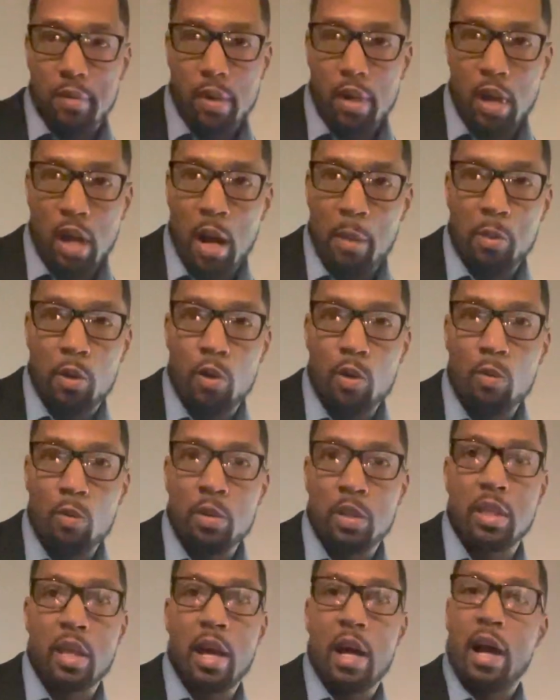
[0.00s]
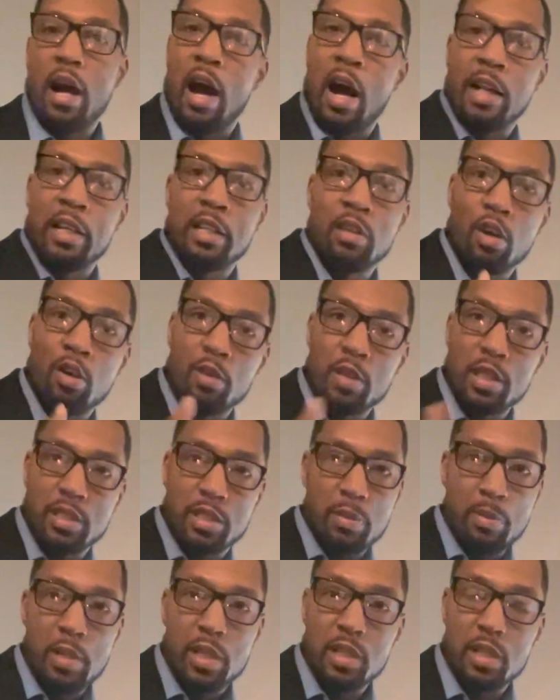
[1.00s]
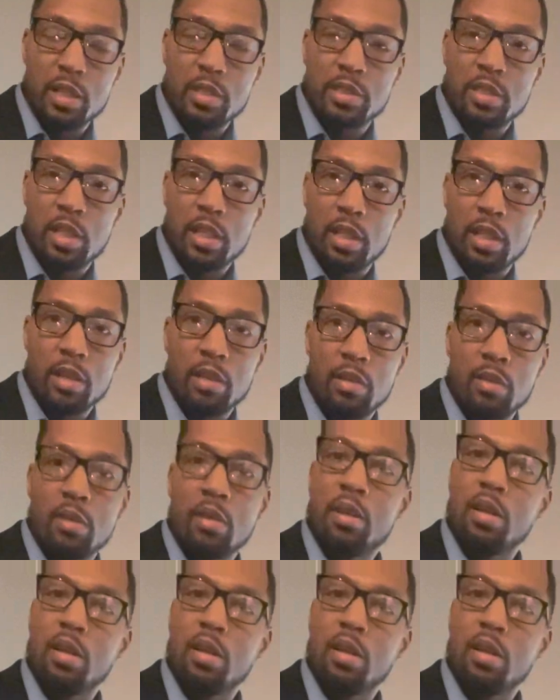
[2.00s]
I'm cool with that. I didn't already submitted a ticket.